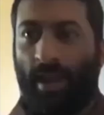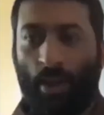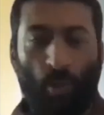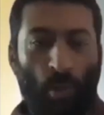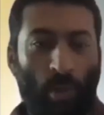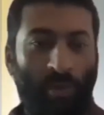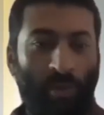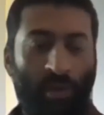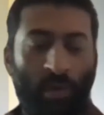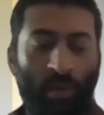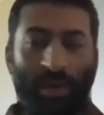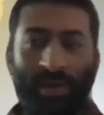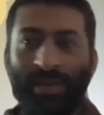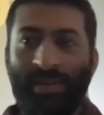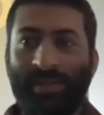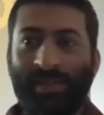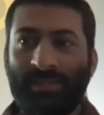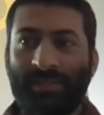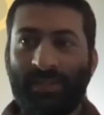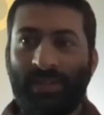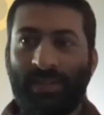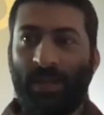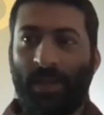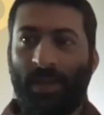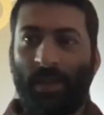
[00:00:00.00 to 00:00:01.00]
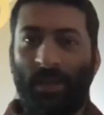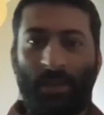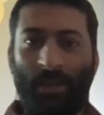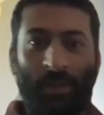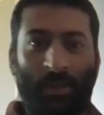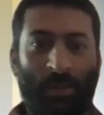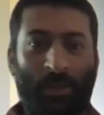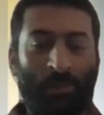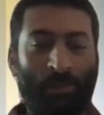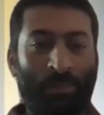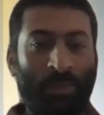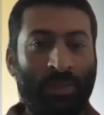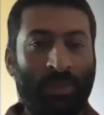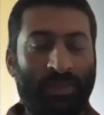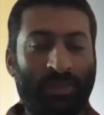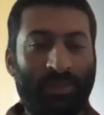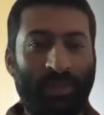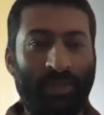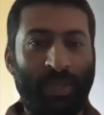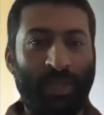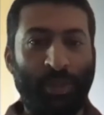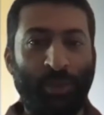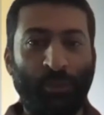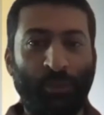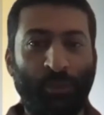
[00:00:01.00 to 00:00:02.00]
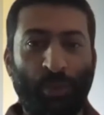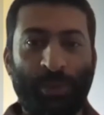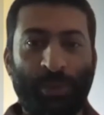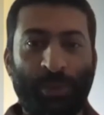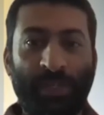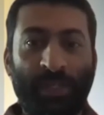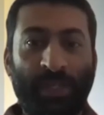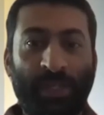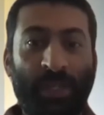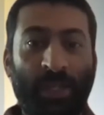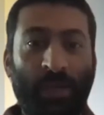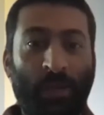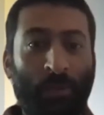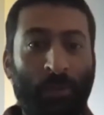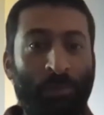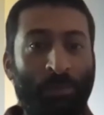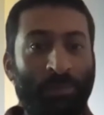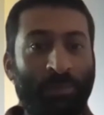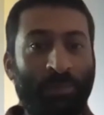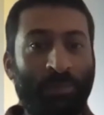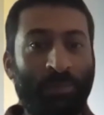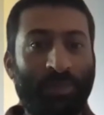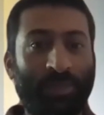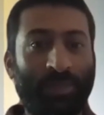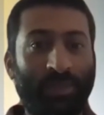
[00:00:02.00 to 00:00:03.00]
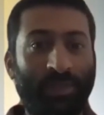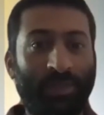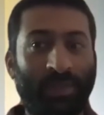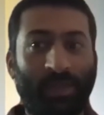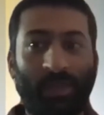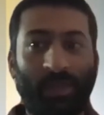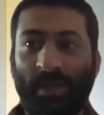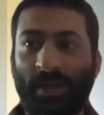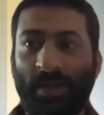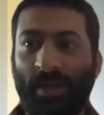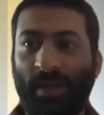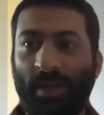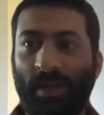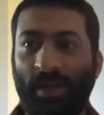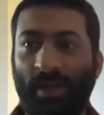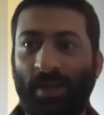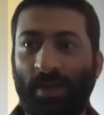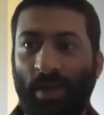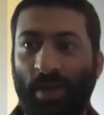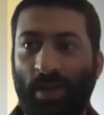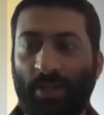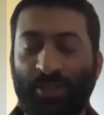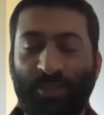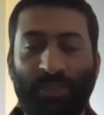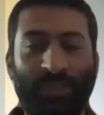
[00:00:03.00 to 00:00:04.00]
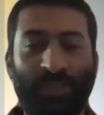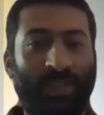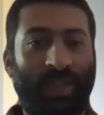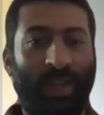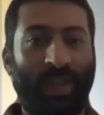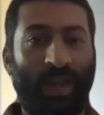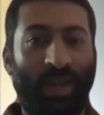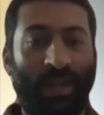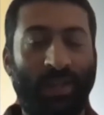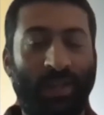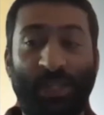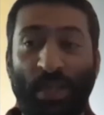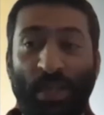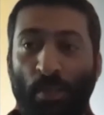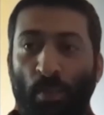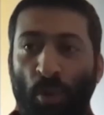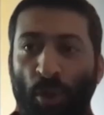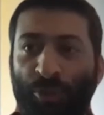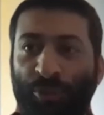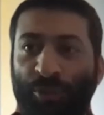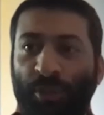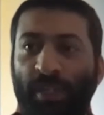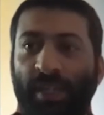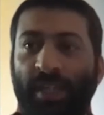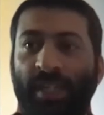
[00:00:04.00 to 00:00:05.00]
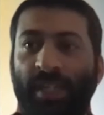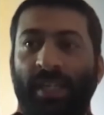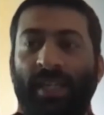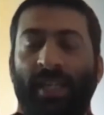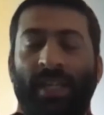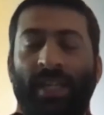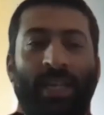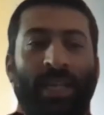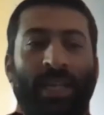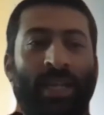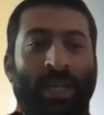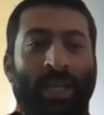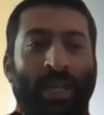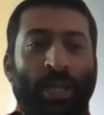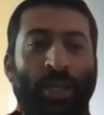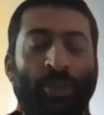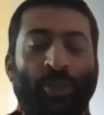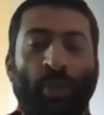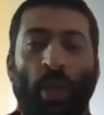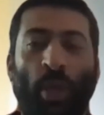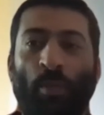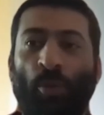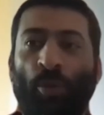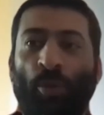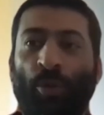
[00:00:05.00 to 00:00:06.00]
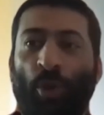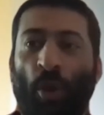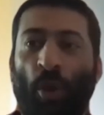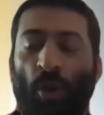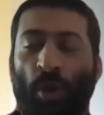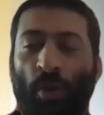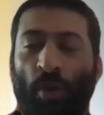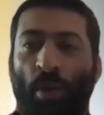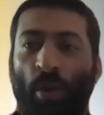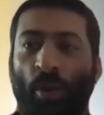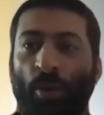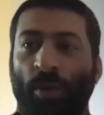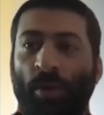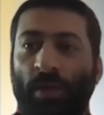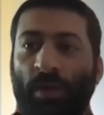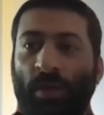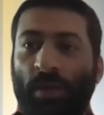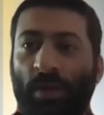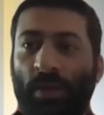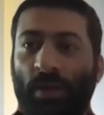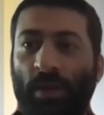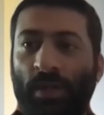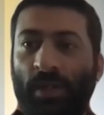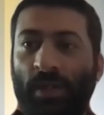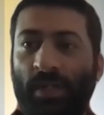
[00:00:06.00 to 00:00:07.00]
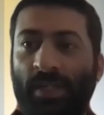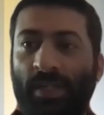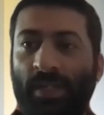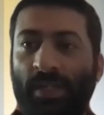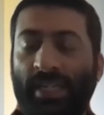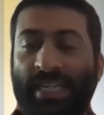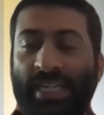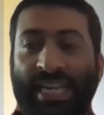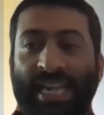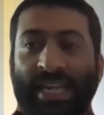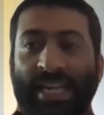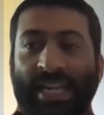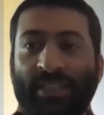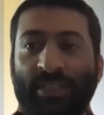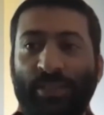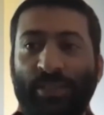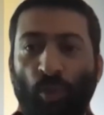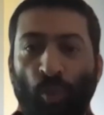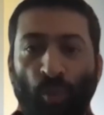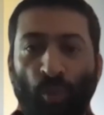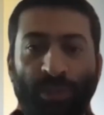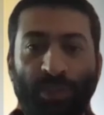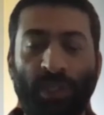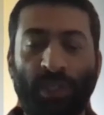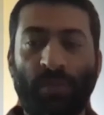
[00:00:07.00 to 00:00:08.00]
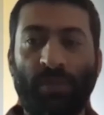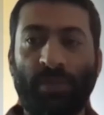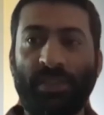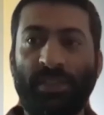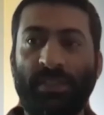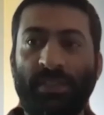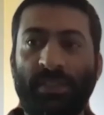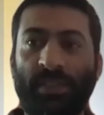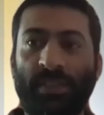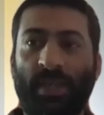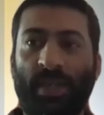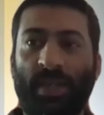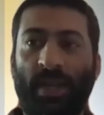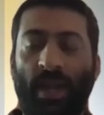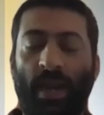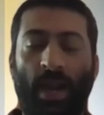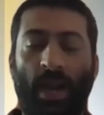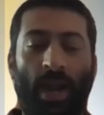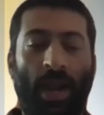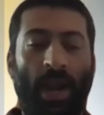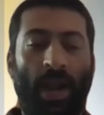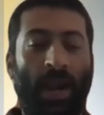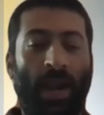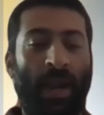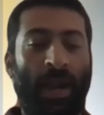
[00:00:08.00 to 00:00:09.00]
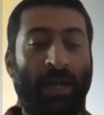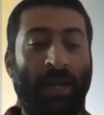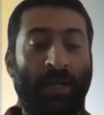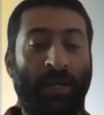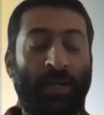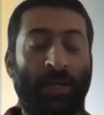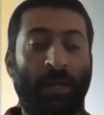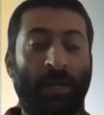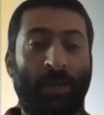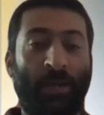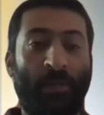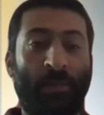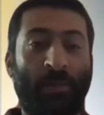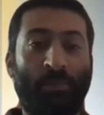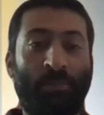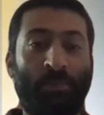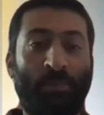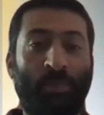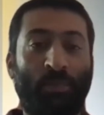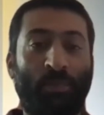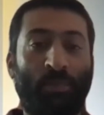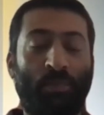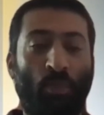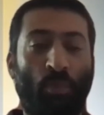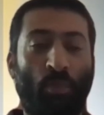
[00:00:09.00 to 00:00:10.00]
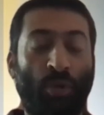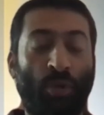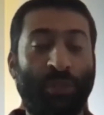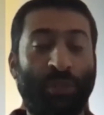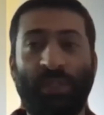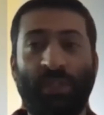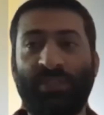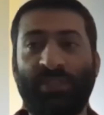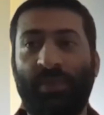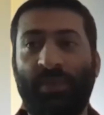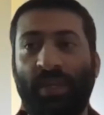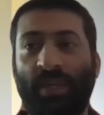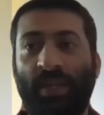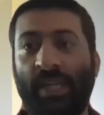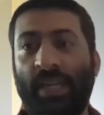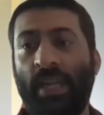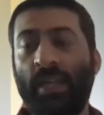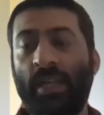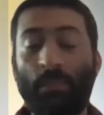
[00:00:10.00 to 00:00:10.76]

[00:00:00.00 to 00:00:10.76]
everyone. Thank you for the introduction and the opportunity. So I'm going to talk about DNS root servers and more specifically,